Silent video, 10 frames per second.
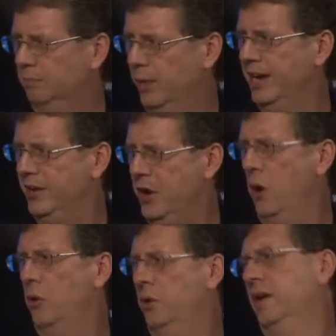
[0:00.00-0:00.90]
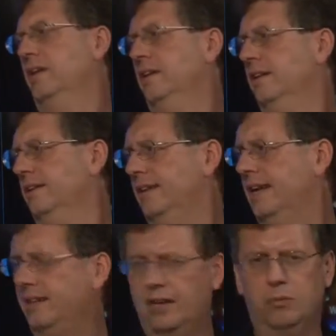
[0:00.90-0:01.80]
bread dough,
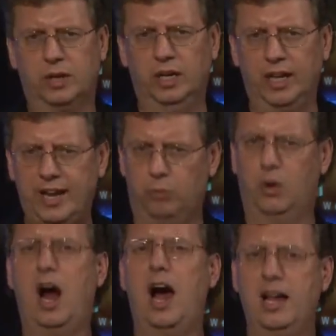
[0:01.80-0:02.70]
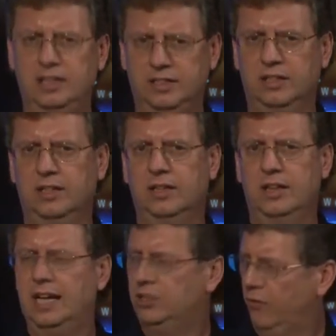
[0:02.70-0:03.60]
and, sure. and we're going to let it rise.
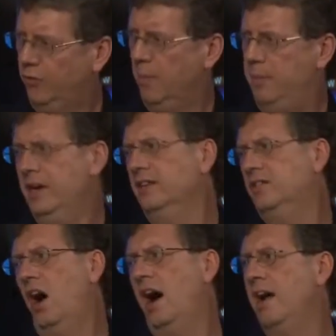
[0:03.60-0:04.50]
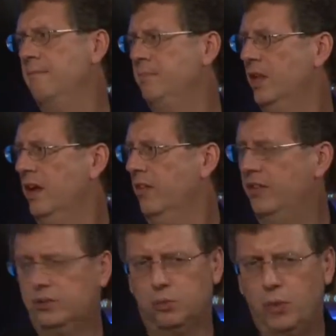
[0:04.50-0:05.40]
And so for a period of time,
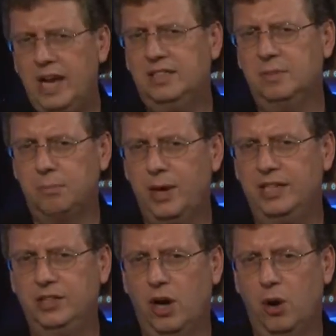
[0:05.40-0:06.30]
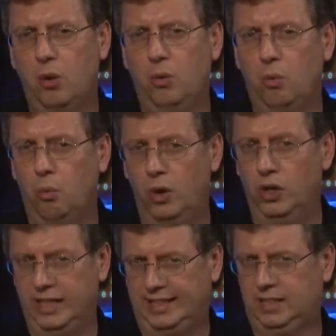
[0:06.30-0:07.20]
this raisin bread dough will
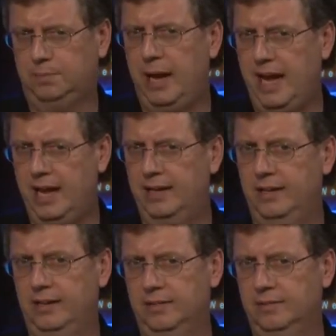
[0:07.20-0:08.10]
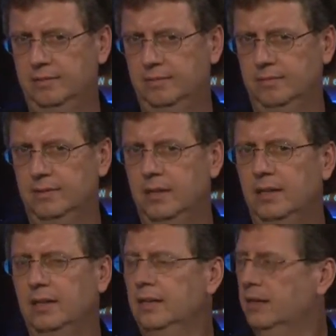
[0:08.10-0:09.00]
expand. Sure.
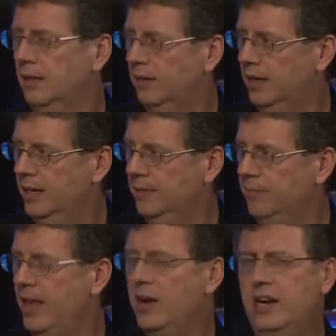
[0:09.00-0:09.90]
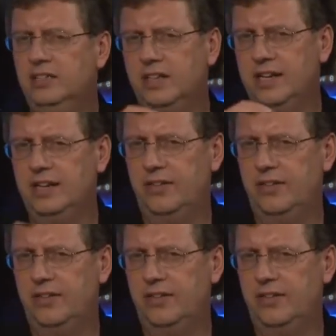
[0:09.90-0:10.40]
All right. Now here's the thing to